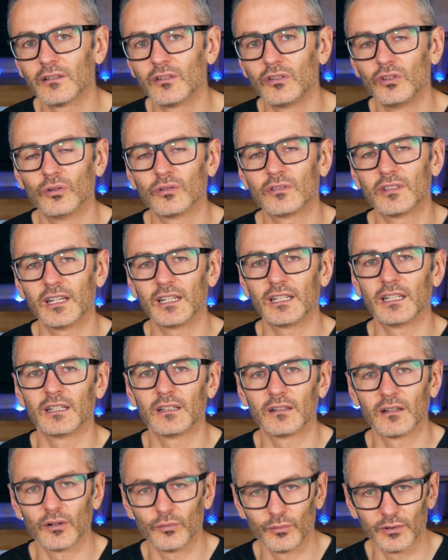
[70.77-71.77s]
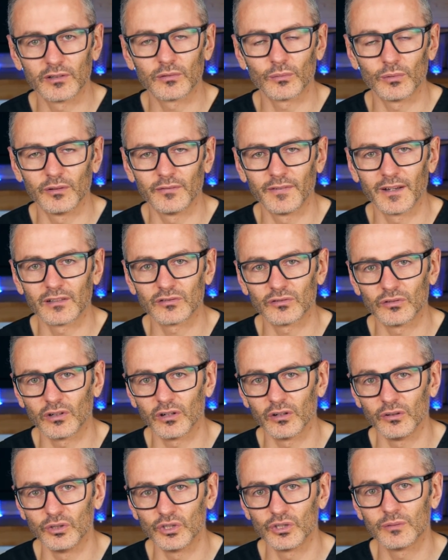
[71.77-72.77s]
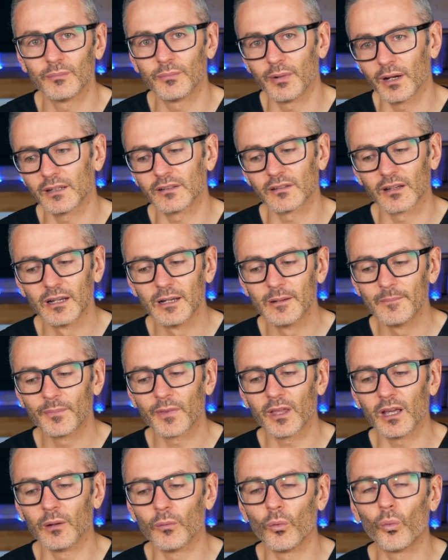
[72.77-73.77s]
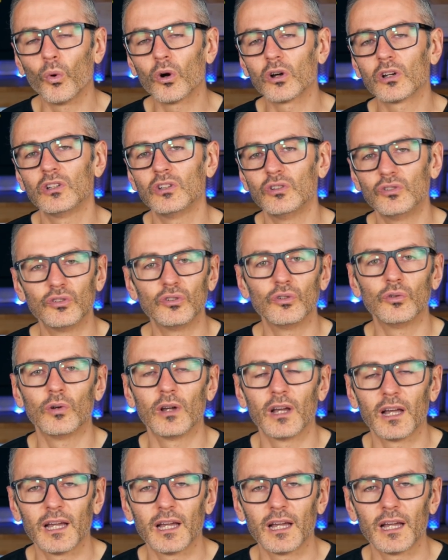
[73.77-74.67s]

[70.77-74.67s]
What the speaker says: you're taking a risk with a vascular occlusion, but what can you do